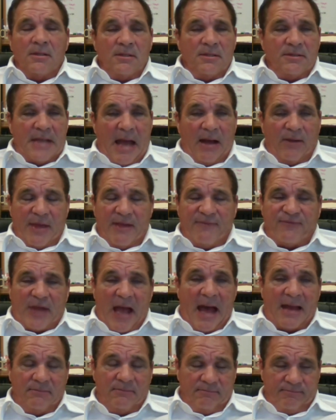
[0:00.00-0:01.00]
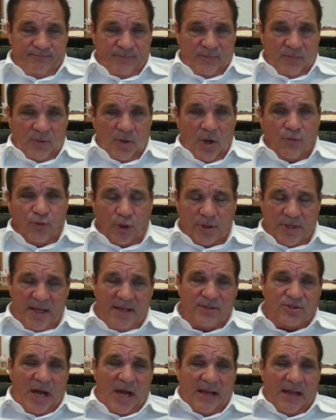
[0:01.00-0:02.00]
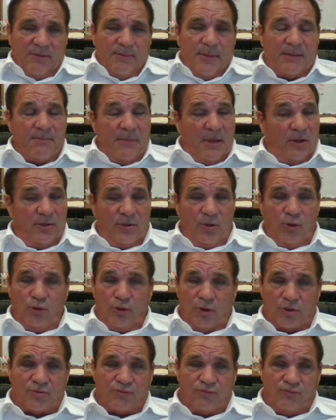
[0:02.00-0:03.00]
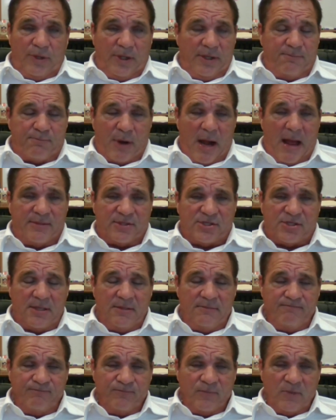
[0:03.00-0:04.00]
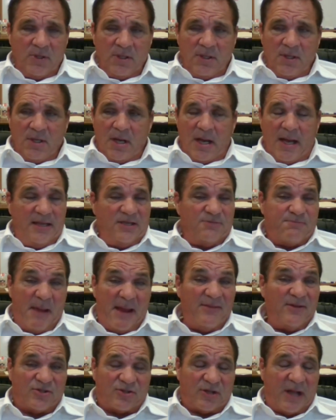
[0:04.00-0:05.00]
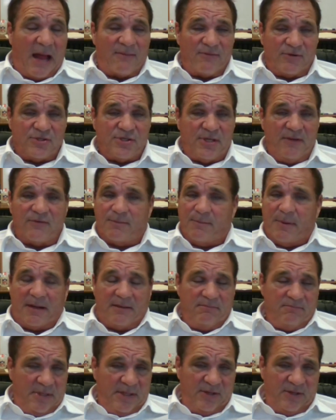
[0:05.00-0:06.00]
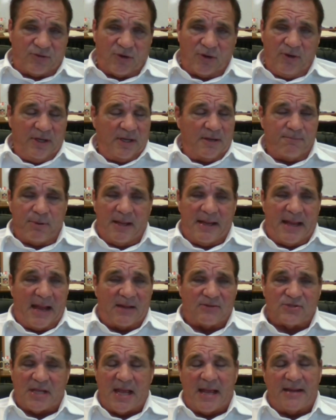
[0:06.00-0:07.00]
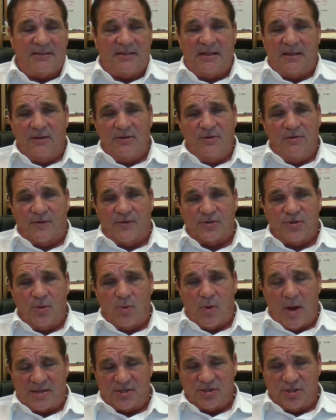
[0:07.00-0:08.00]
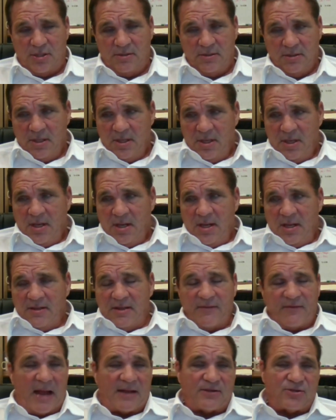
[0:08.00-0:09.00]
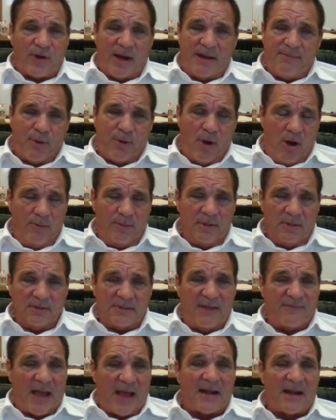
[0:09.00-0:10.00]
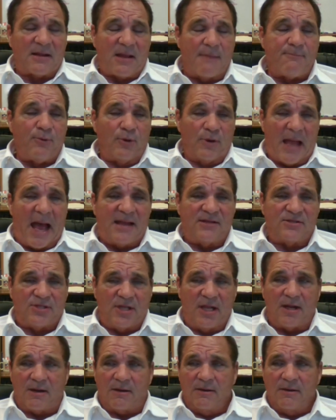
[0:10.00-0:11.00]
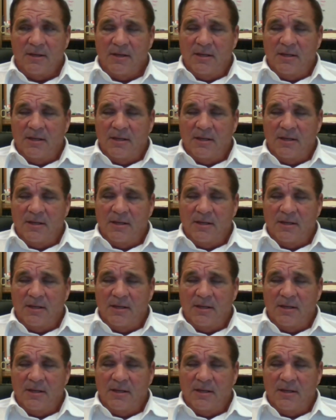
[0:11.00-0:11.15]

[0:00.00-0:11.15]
Now, they've got a rookie in Jalen McMillan who looks really promising. He's been the slot receiver, but he certainly can play outside. He did at University of Washington. They've got Trey Palmer. They've got a couple guys there.